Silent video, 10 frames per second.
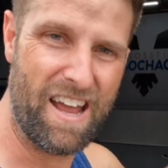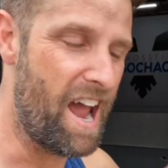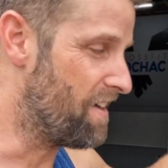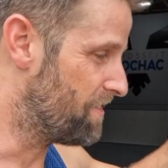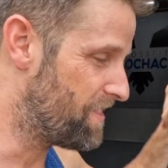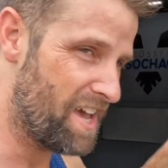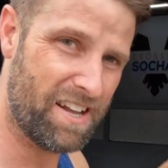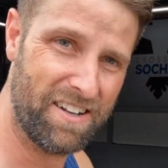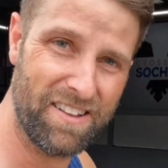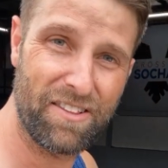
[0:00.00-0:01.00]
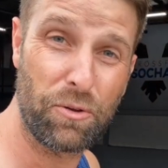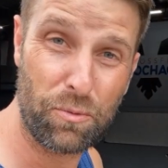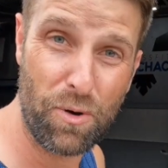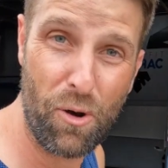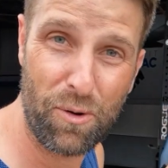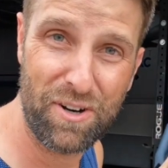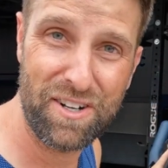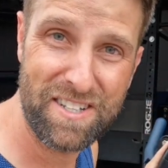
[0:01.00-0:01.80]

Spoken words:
and then the rower